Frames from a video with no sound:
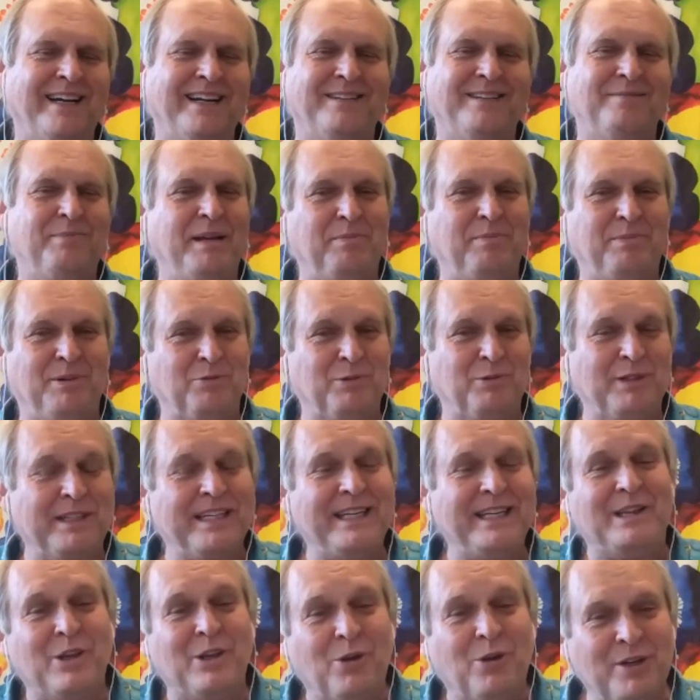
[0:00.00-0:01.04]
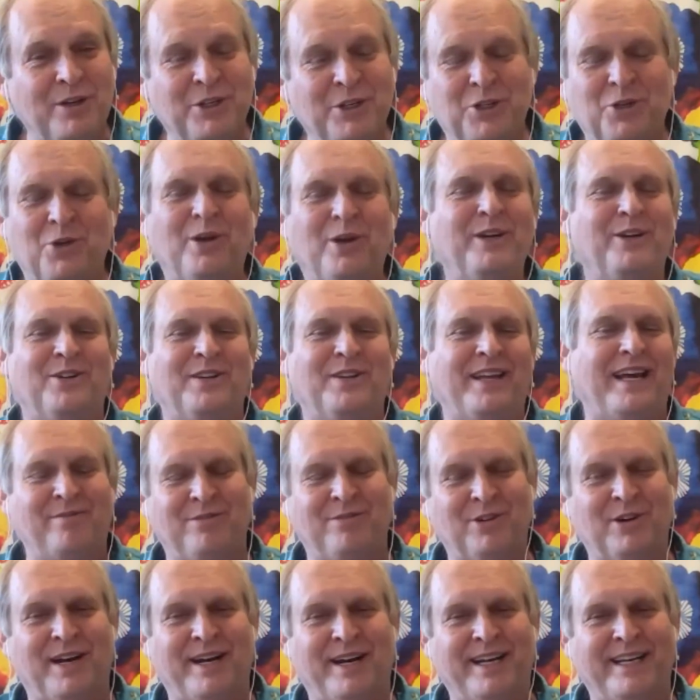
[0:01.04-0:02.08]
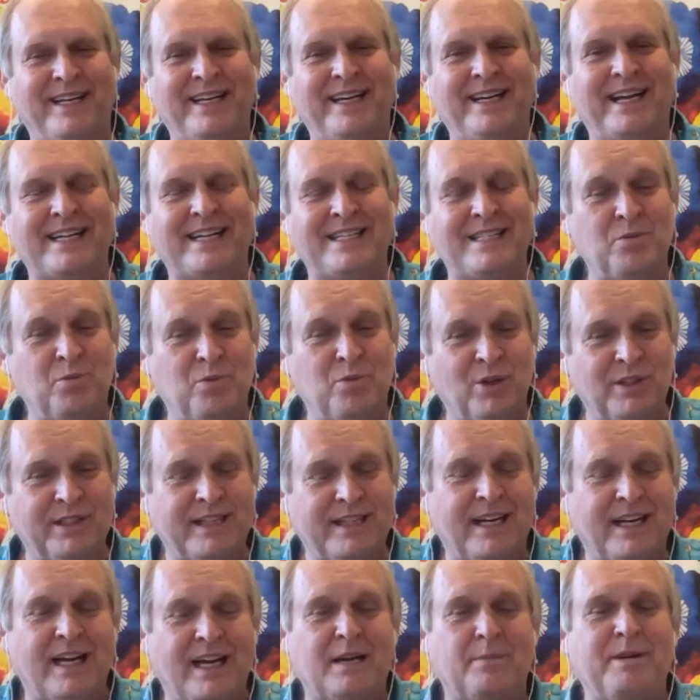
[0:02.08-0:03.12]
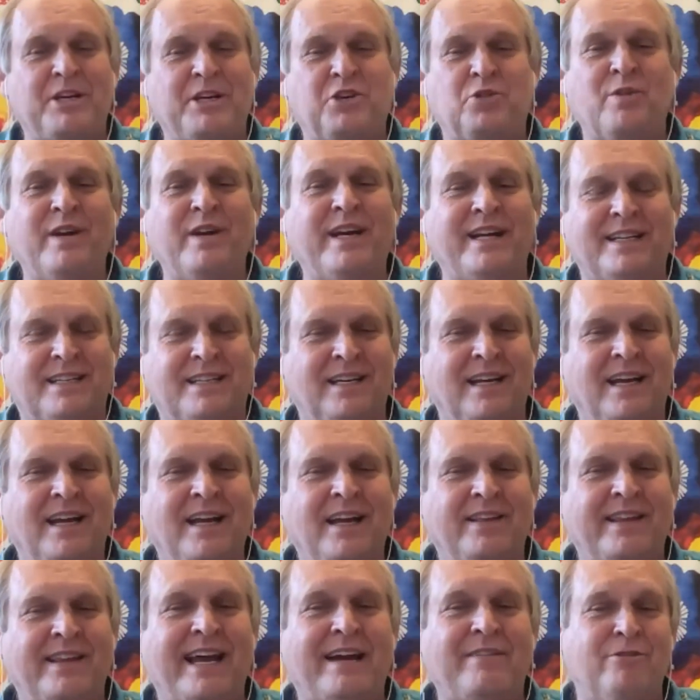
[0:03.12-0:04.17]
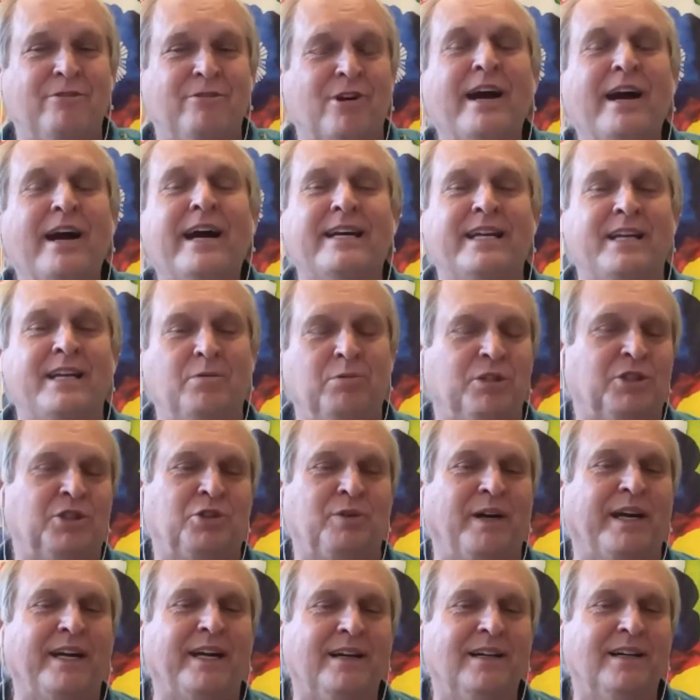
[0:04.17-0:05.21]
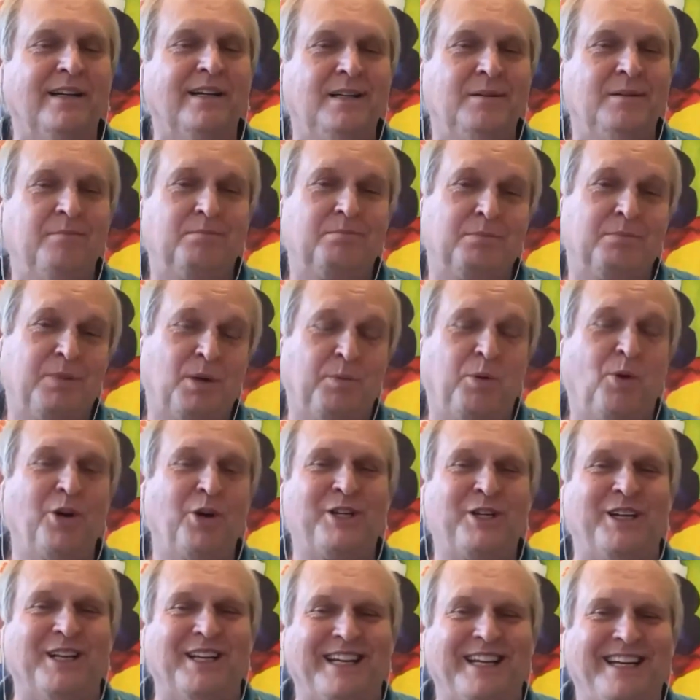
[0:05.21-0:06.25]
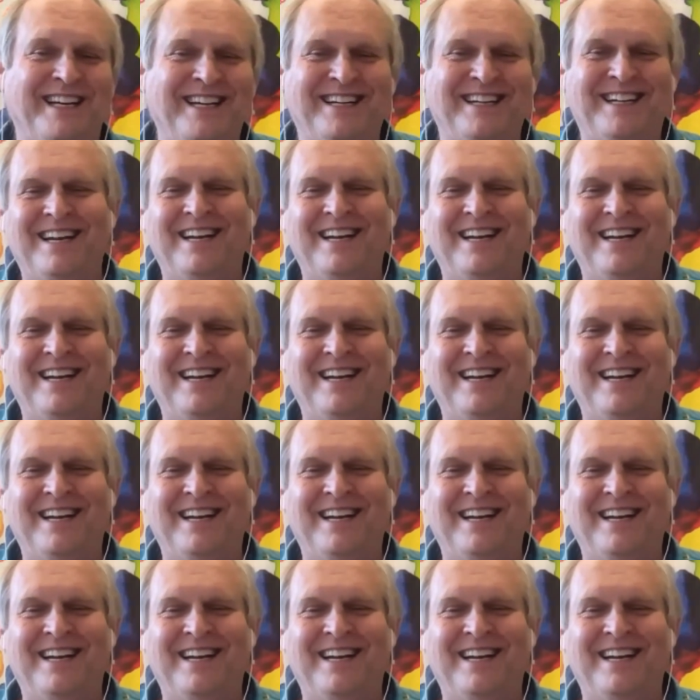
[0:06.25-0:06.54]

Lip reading: And people really enjoy all that variety. And as the world economy shrinks, that variety will shrink proportionally.